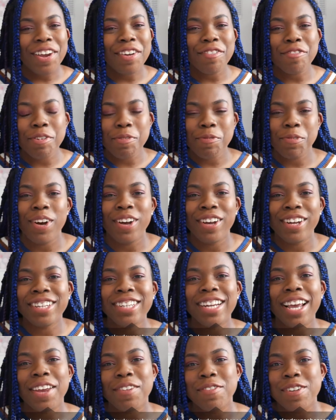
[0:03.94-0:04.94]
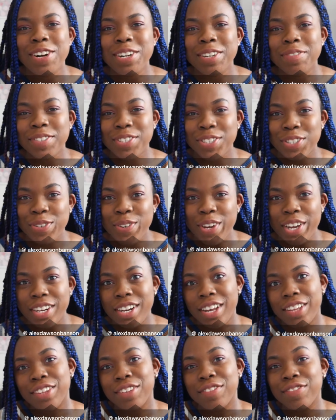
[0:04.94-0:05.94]
everyone, and welcome to
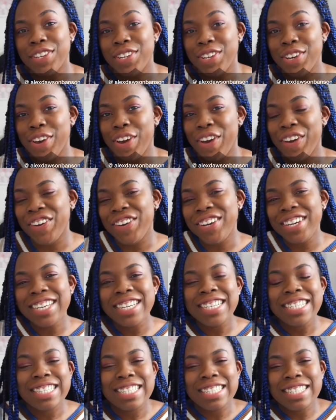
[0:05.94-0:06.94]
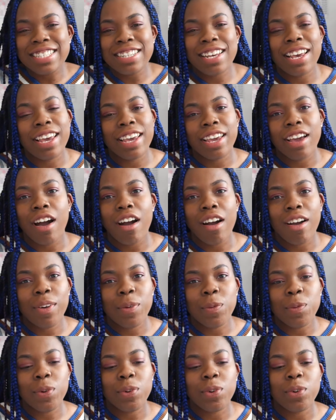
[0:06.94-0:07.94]
another video. Today I
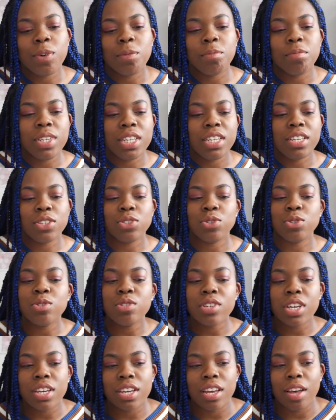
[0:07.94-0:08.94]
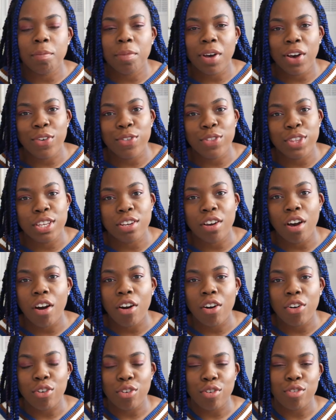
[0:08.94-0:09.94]
will be talking about the
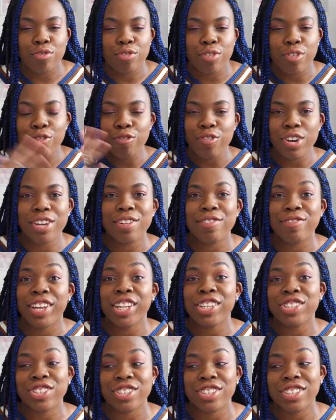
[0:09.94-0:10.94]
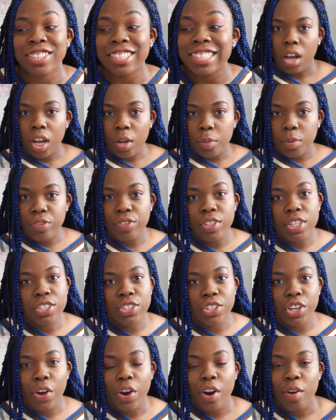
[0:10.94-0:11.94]
art of reinvention. A couple of years
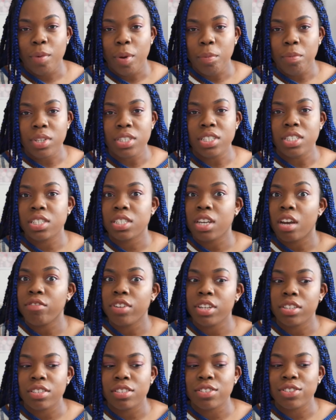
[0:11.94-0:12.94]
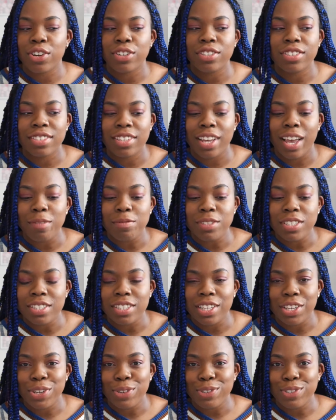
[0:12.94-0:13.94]
ago I remember discovering this concept and
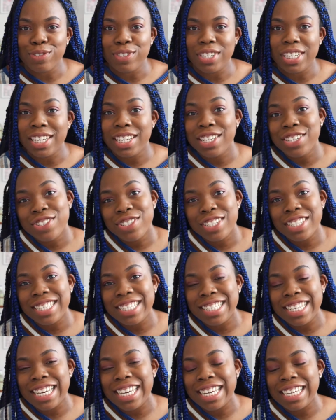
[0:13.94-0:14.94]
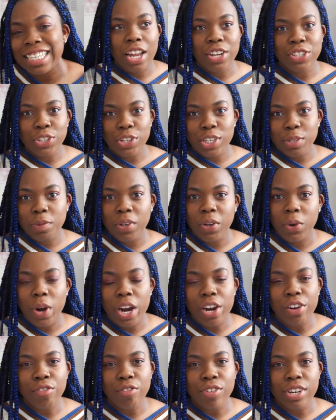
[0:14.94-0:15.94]
thinking it was really interesting, and it's only been
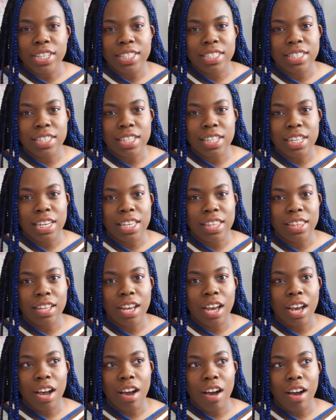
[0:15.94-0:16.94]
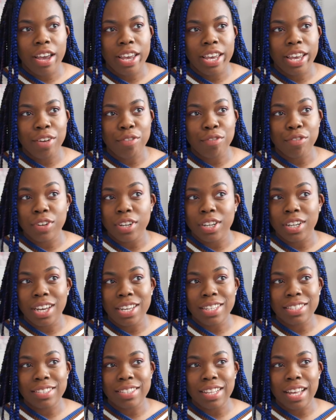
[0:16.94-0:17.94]
quite recently that I have
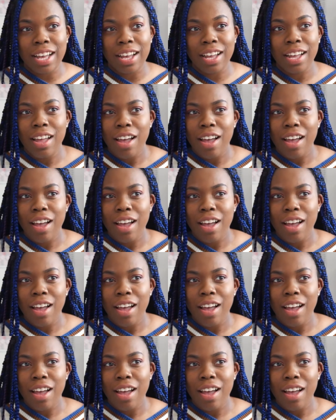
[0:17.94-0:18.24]
realised that